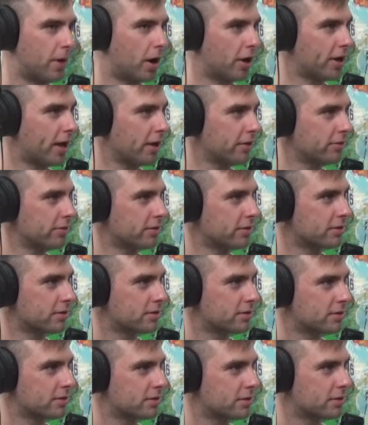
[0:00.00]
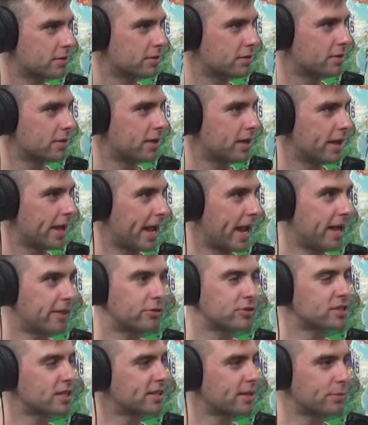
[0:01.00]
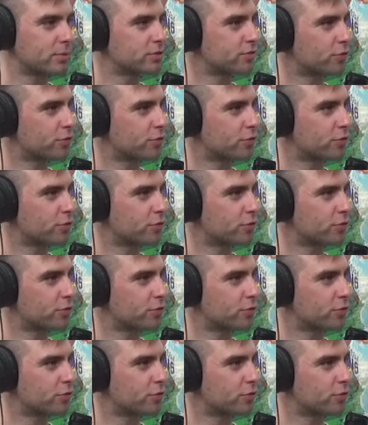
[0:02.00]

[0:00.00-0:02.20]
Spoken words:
unhealthy. And there's not that much